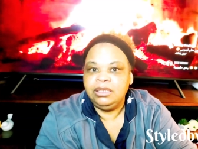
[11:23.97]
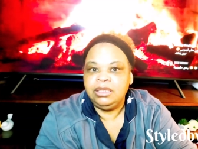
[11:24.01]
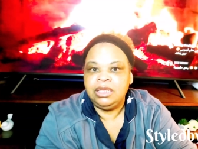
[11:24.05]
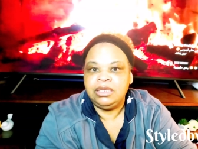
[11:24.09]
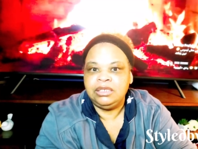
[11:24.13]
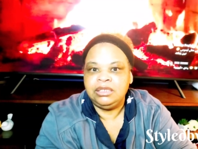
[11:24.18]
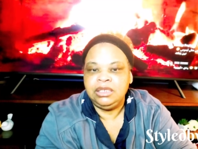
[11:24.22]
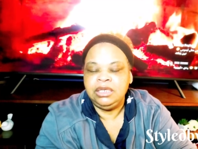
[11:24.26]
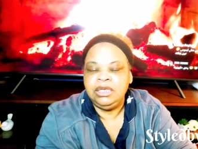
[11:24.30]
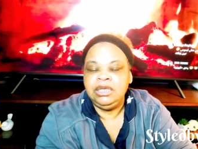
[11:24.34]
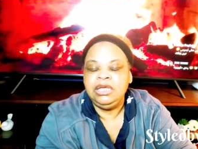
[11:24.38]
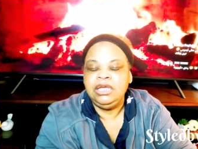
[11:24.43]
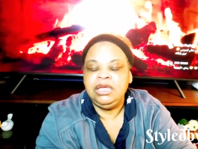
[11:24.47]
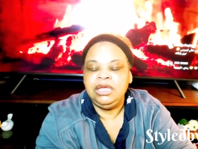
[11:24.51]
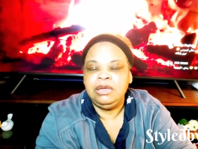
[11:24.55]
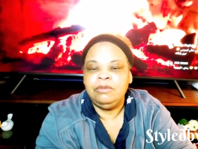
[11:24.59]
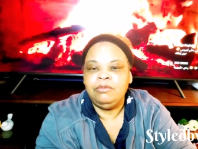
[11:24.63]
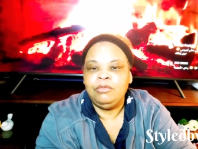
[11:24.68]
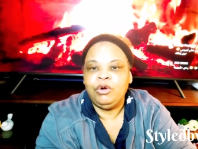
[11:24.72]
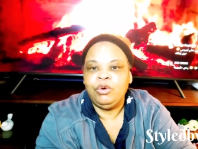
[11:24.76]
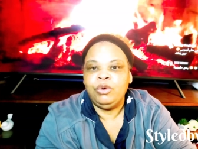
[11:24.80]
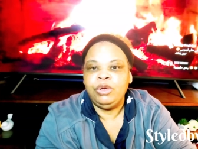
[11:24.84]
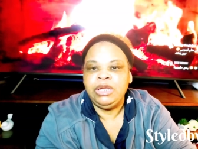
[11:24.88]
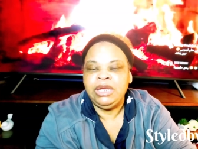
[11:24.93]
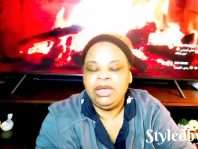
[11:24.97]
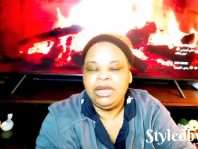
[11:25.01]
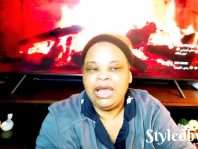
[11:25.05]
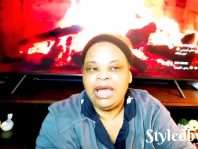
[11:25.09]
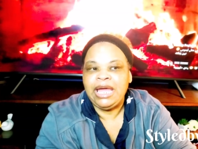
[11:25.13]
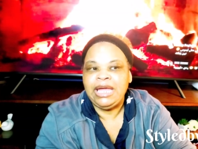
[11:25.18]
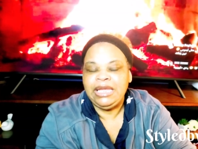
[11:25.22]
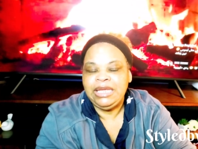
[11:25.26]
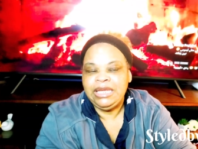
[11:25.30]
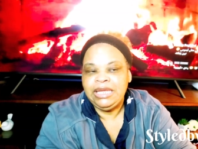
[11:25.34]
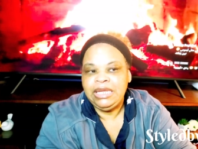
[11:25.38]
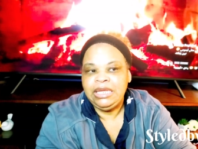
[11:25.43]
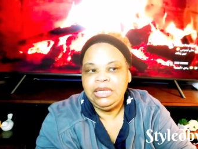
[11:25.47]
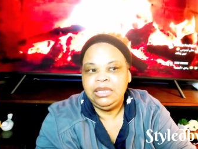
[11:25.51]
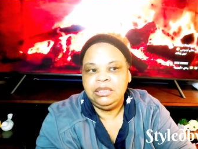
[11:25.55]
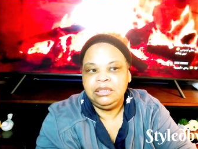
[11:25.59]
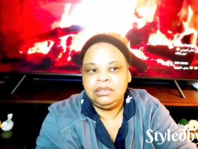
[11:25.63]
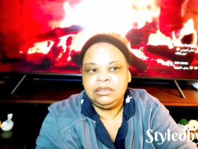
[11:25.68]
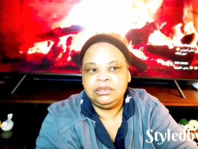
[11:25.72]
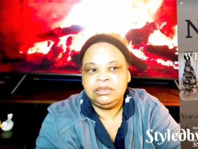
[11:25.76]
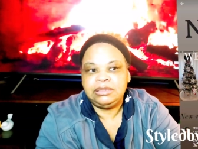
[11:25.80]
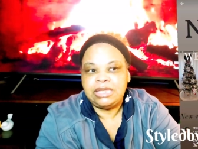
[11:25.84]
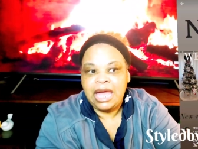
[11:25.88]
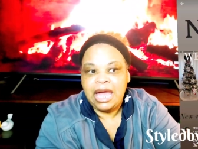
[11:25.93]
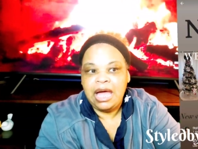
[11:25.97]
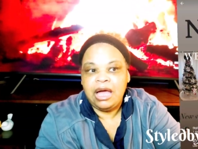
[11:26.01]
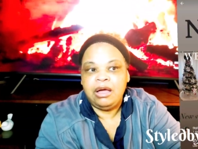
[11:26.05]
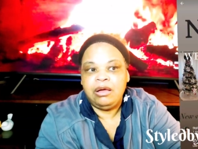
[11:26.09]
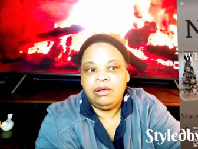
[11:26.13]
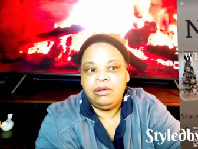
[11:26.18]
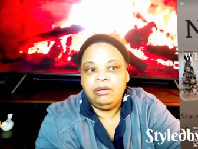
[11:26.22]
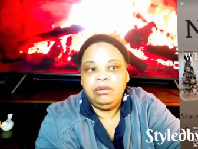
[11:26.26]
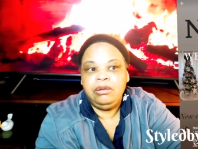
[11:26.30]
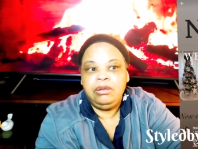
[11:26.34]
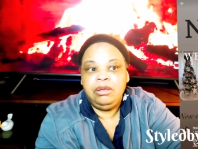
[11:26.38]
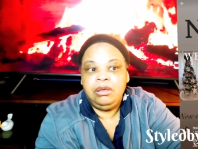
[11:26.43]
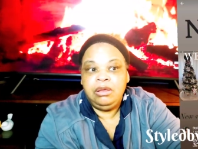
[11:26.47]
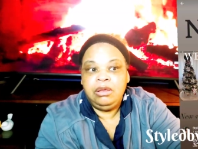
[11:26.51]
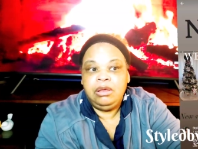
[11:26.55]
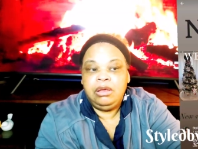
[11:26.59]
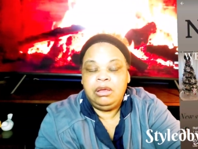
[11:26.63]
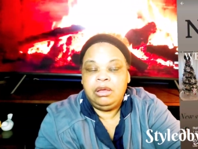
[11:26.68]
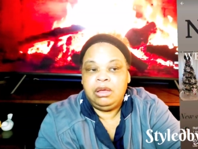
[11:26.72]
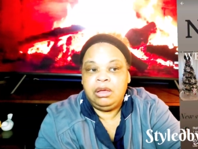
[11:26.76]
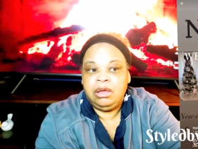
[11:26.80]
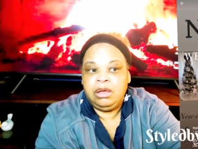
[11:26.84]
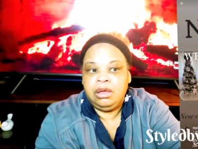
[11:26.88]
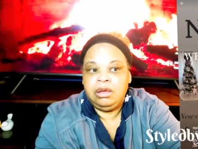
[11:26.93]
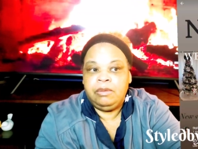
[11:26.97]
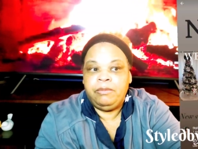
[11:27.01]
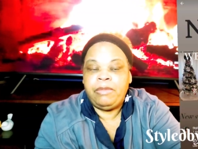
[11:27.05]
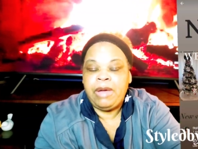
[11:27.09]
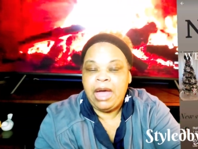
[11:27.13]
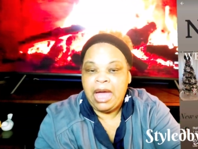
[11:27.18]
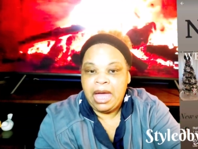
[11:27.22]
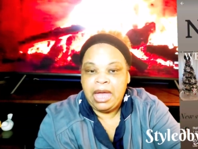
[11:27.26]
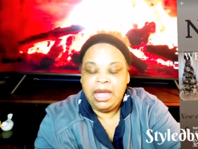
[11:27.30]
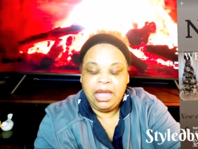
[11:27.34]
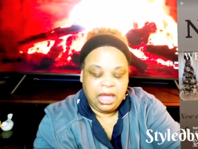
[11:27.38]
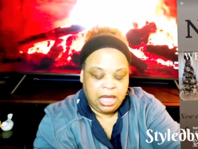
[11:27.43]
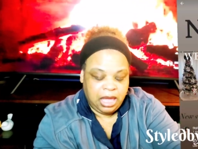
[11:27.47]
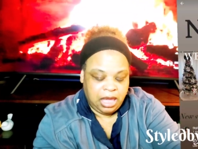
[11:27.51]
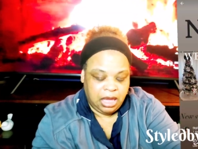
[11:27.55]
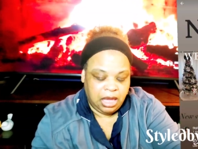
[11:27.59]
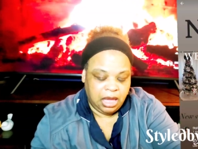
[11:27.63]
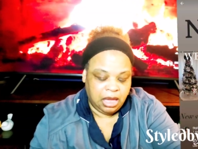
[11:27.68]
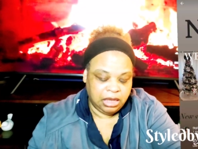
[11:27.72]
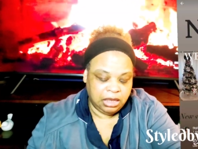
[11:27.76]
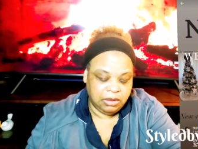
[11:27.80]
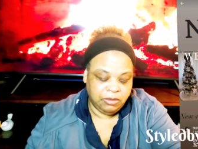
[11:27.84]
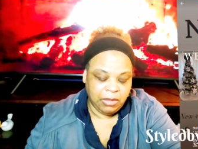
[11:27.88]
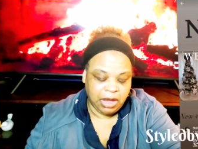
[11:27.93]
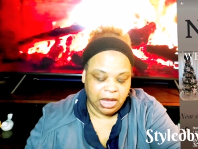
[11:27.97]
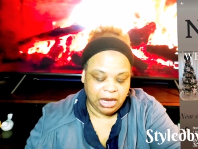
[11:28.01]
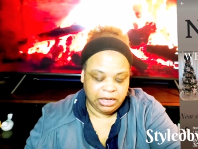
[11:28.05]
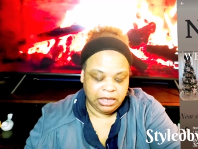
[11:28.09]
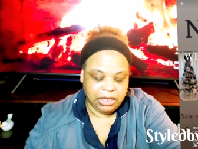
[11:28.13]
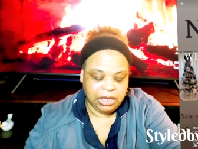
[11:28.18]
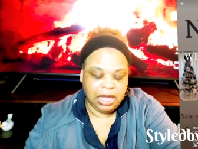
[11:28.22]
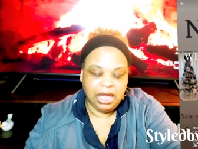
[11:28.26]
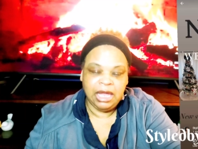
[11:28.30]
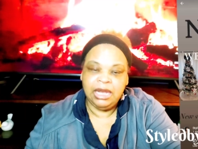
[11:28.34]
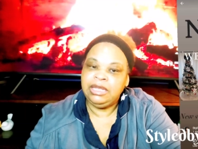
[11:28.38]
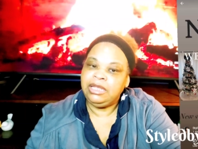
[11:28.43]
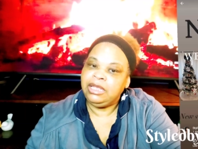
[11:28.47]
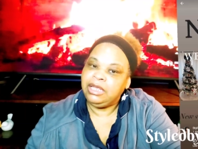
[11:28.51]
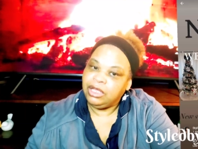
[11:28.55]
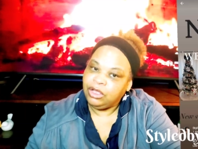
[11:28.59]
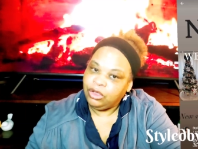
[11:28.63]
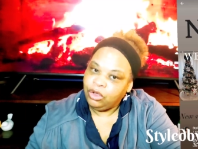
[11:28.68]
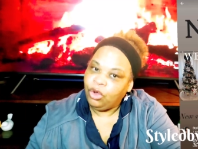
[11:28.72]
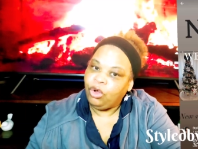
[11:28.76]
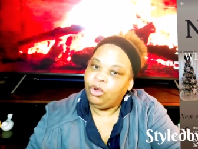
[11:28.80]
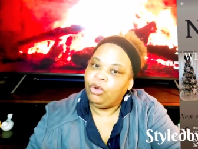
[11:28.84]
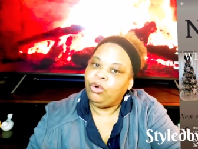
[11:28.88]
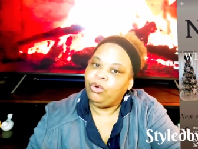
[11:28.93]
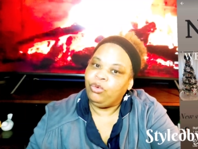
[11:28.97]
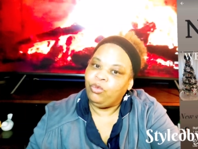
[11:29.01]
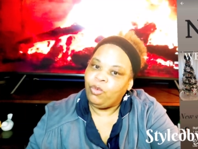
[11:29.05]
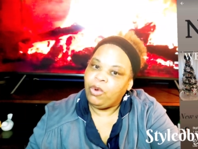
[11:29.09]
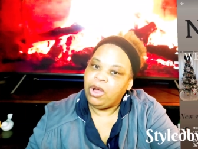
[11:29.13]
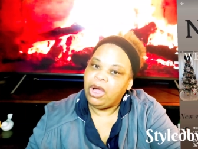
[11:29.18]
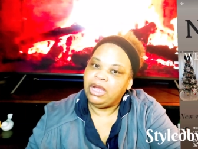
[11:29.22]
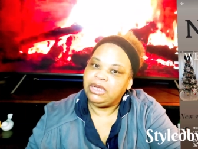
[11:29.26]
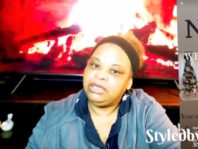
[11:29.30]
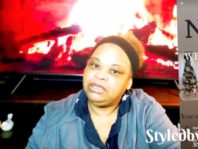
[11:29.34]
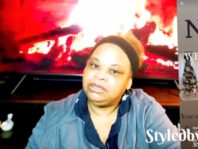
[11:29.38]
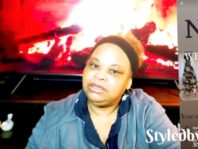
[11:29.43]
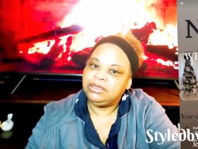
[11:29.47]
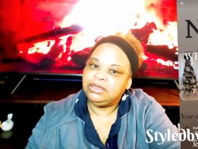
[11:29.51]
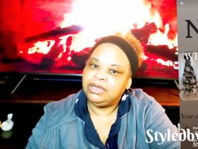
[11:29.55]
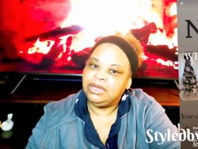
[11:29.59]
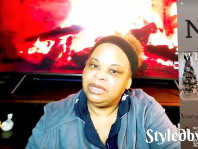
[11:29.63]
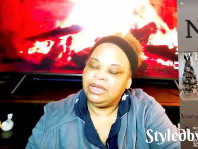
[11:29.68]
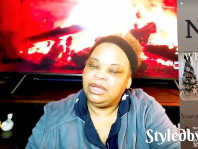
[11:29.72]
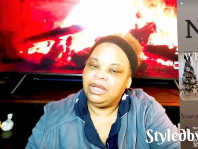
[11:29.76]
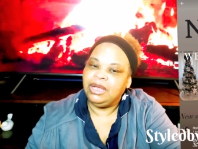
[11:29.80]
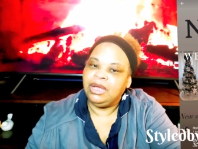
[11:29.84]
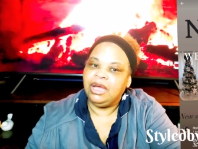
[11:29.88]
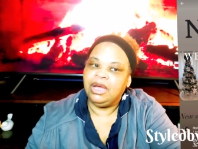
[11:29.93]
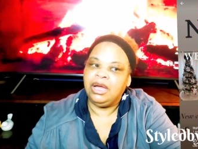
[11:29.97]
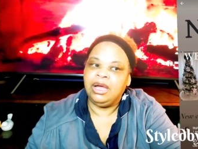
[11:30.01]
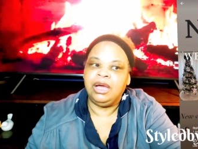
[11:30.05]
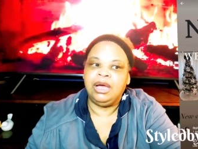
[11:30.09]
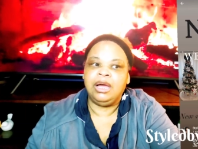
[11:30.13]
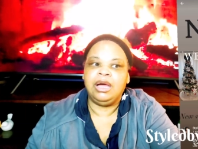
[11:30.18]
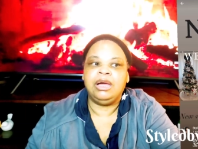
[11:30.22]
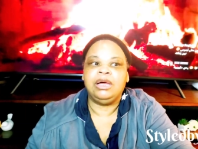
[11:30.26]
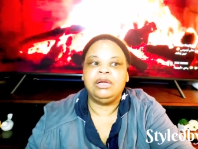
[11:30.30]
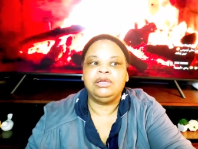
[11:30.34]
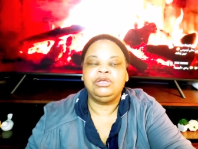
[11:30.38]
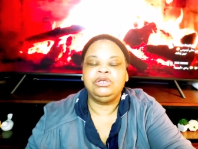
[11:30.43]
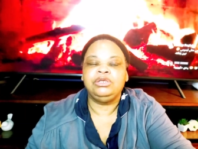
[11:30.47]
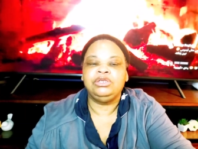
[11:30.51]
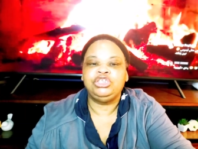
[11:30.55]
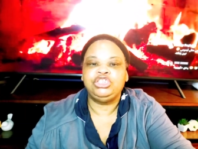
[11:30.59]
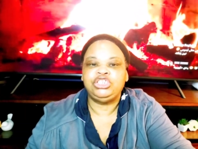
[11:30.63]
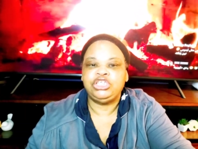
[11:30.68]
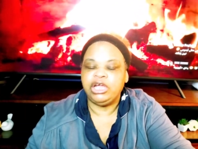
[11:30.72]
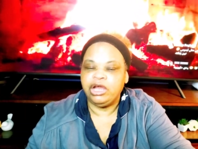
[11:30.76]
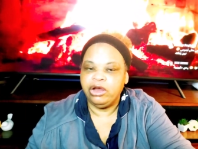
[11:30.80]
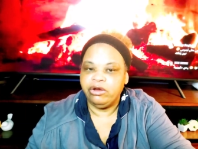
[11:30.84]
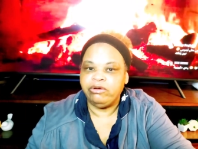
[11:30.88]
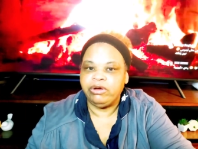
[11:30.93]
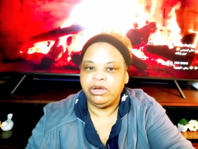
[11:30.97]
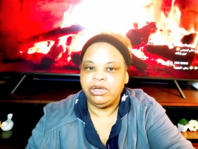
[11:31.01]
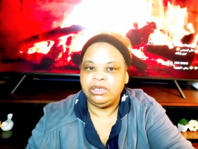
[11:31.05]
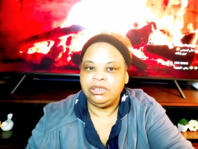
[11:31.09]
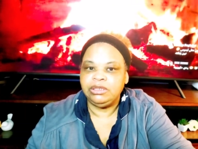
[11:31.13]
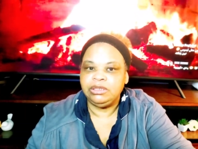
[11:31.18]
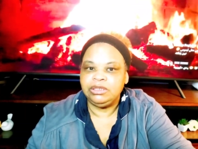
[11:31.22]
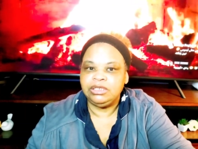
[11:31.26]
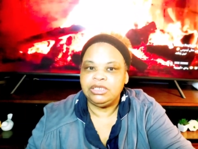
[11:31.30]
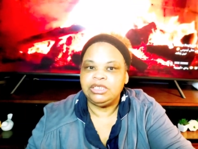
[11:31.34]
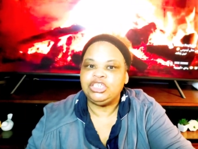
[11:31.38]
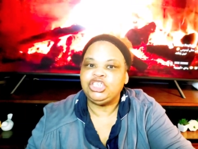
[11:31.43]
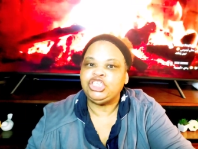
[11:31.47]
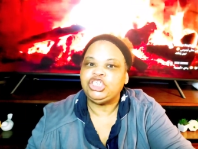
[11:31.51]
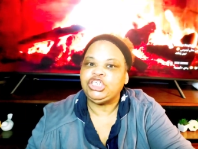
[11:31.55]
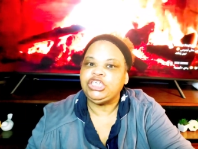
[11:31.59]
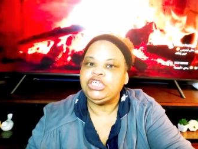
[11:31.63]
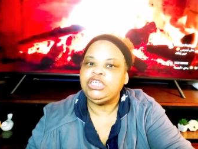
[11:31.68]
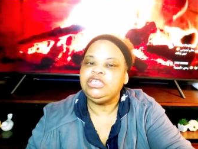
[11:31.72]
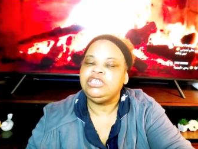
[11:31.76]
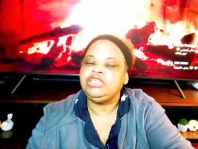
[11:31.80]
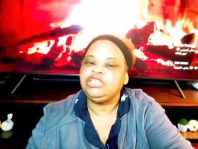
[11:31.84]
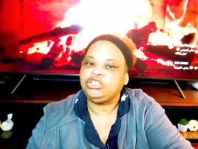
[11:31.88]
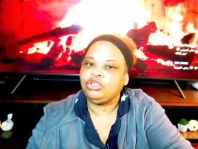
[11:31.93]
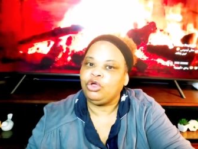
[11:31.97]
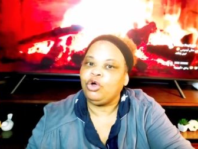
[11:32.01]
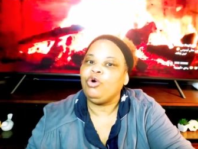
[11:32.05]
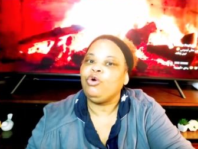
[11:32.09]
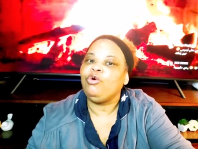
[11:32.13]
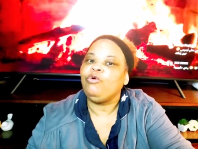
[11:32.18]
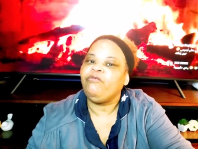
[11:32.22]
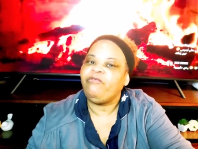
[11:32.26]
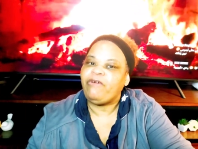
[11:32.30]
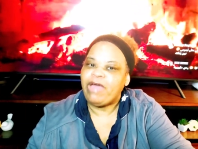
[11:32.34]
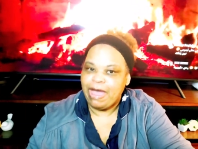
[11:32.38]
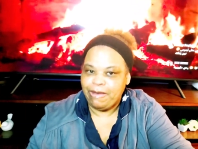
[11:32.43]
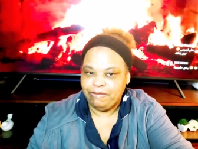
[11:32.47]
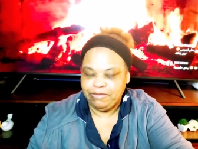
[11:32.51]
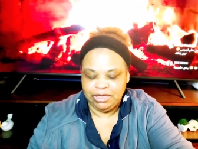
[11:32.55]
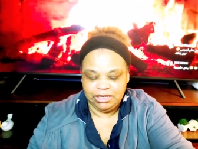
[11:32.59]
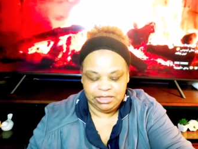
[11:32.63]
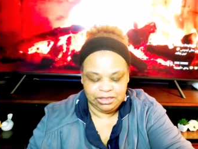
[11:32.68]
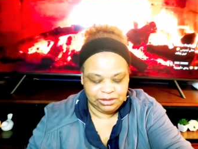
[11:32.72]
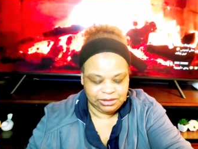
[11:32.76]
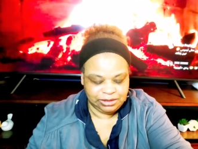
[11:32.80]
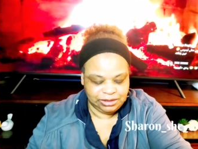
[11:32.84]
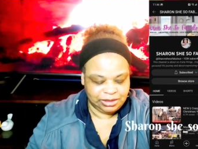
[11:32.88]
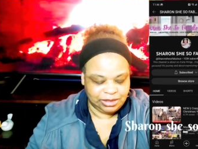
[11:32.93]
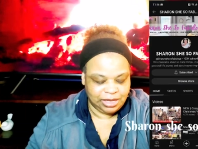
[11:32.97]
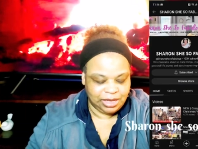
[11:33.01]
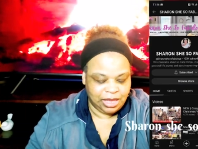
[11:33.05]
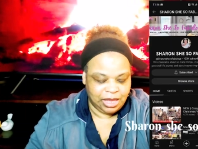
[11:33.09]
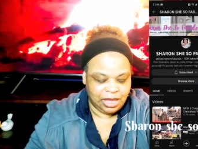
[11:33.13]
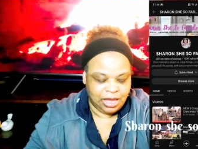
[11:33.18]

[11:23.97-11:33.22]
It's E M O N I E Style uh, by Emonie. And then go and watch uh, Sharon. She's so fabulous.